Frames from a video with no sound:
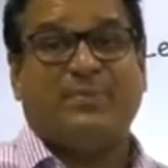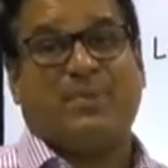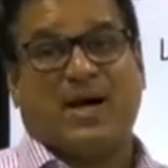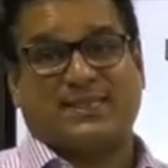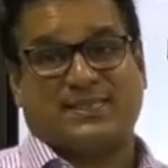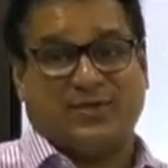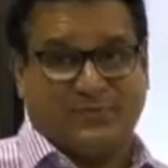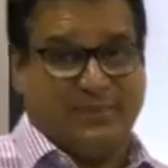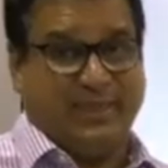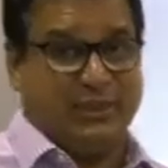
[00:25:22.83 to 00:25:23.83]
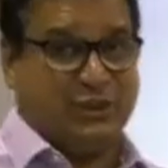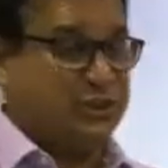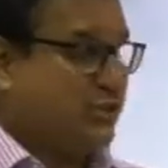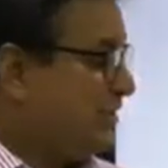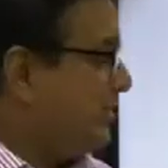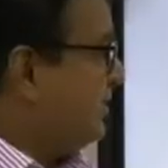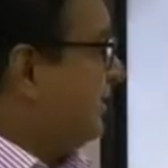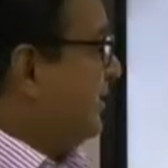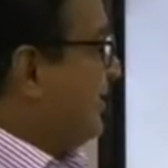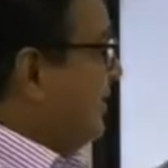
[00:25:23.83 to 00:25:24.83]
parts of speech.
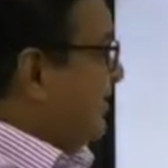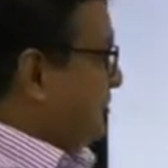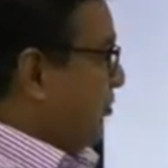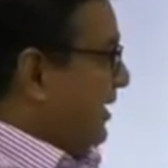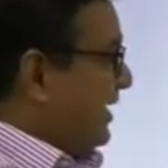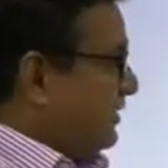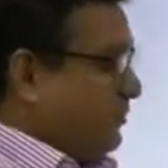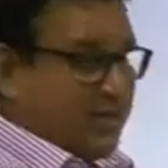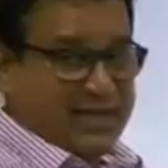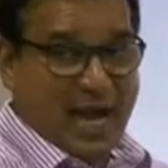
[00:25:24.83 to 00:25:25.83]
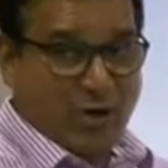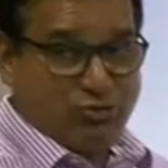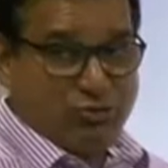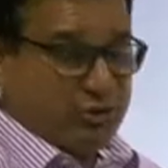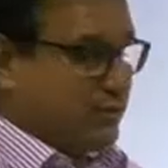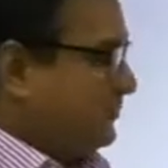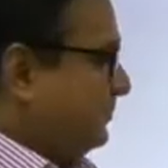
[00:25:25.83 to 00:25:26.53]
So we learned about nouns.